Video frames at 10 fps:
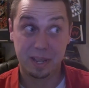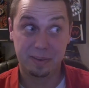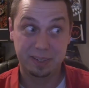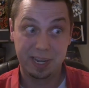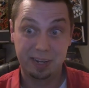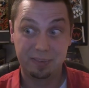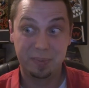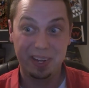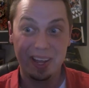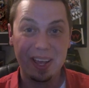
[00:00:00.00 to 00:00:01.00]
Take it from
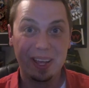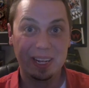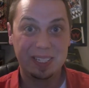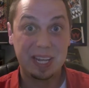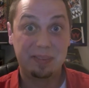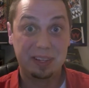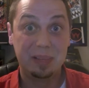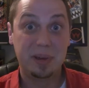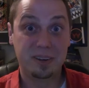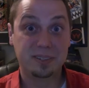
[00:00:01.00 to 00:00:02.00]
me. It's definitely
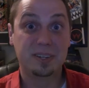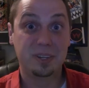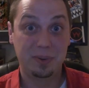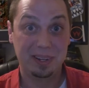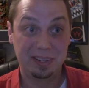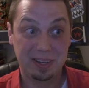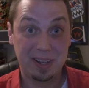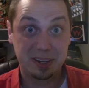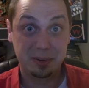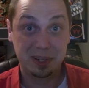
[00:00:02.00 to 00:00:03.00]
better to do it than
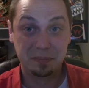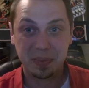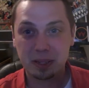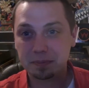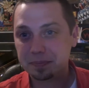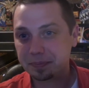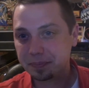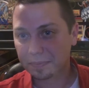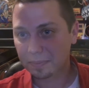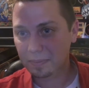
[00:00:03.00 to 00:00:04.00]
not do it.
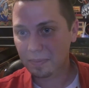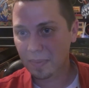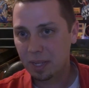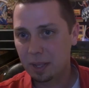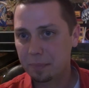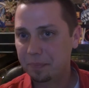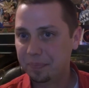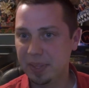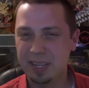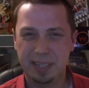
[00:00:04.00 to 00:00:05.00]
And
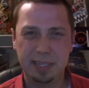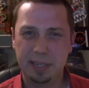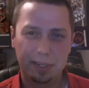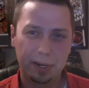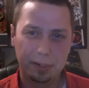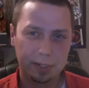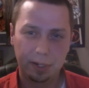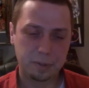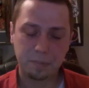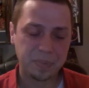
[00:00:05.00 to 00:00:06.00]
it's easy to
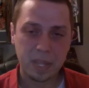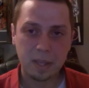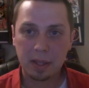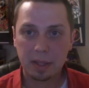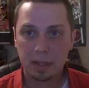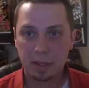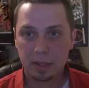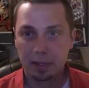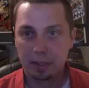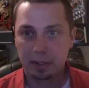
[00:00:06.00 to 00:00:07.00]
do.
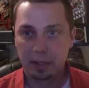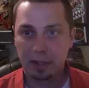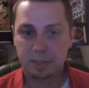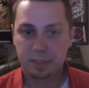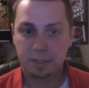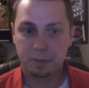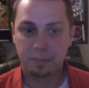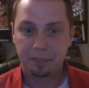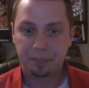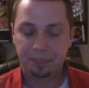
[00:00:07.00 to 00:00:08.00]

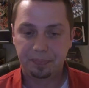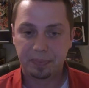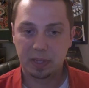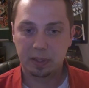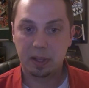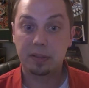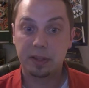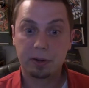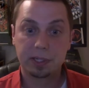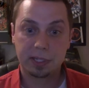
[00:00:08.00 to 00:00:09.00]
So
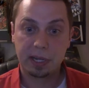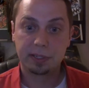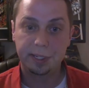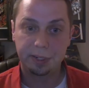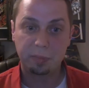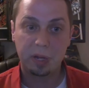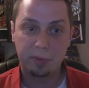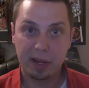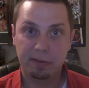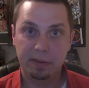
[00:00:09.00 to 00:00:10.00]
The nurses actually showed my
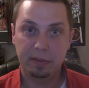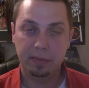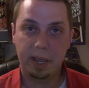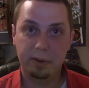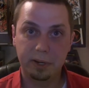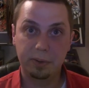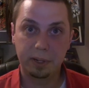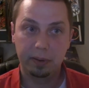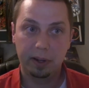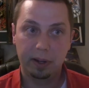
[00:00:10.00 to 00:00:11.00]
wife how to do
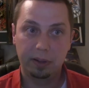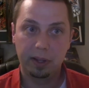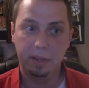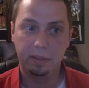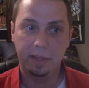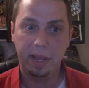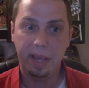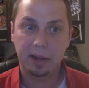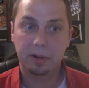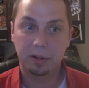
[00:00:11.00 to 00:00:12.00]
it, and they
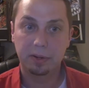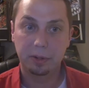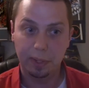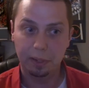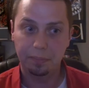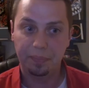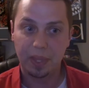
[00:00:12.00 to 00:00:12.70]
had her do it.